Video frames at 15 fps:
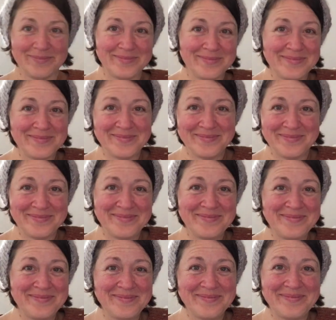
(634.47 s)
on demand.
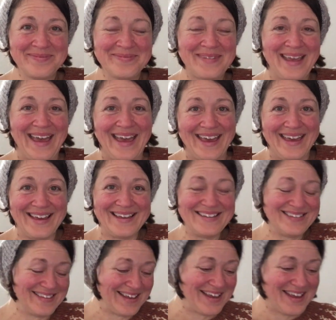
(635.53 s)
Hey,
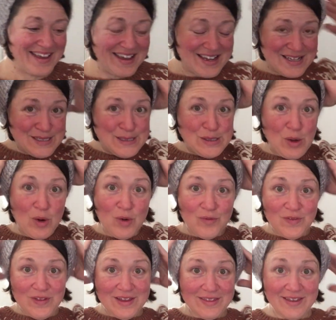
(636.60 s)
so
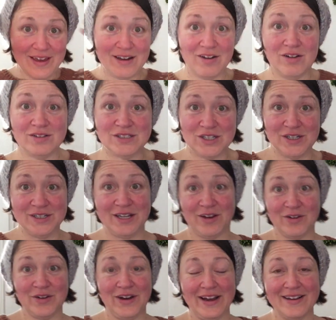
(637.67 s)
hopefully that all turned
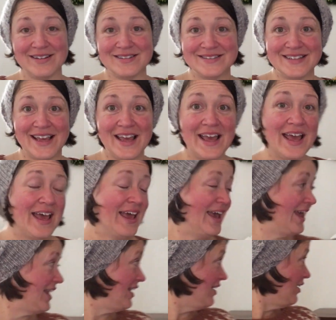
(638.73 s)
out great.
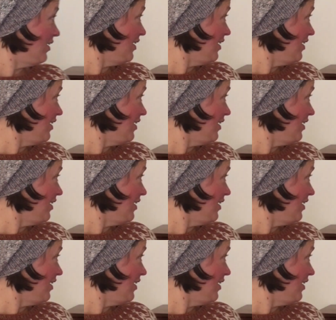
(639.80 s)
And